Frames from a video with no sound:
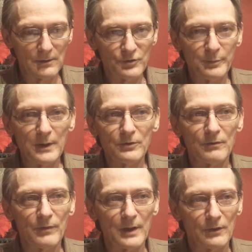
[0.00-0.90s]
speaks
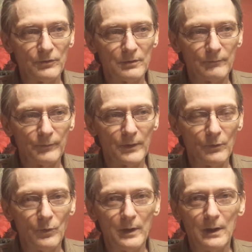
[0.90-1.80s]
of this
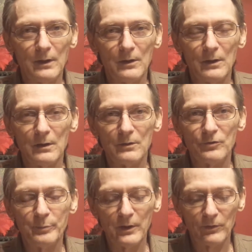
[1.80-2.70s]
when he
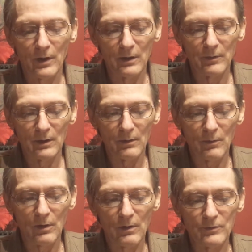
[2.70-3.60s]
speaks on
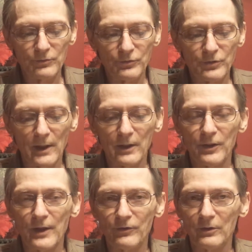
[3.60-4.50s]
2
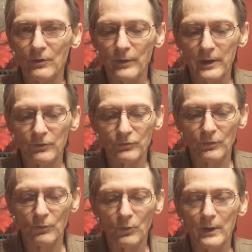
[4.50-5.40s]
Thessalonians
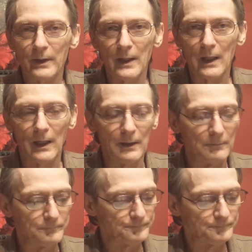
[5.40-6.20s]
1:9.